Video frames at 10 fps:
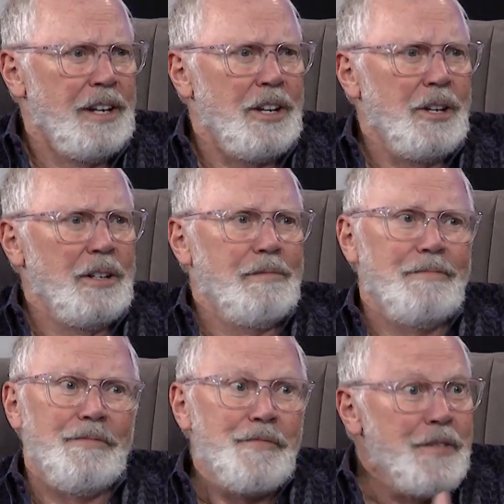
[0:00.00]
fear,
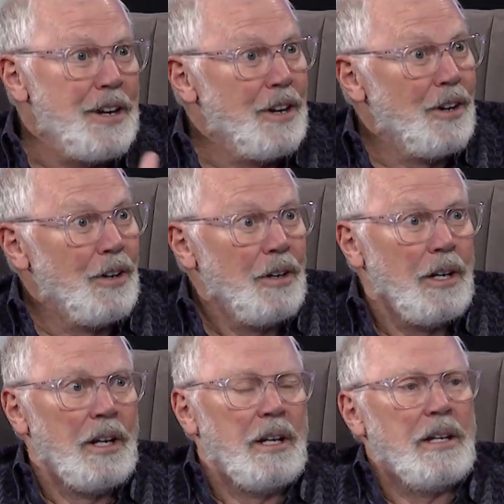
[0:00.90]
fear,
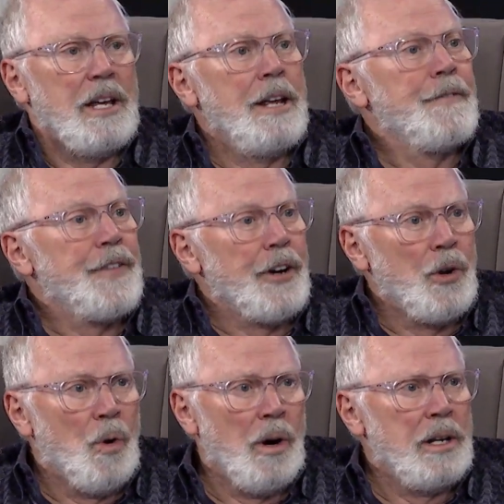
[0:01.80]

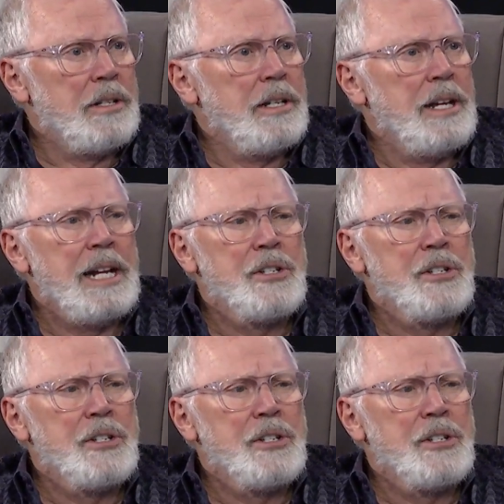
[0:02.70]
inferiority, yeah.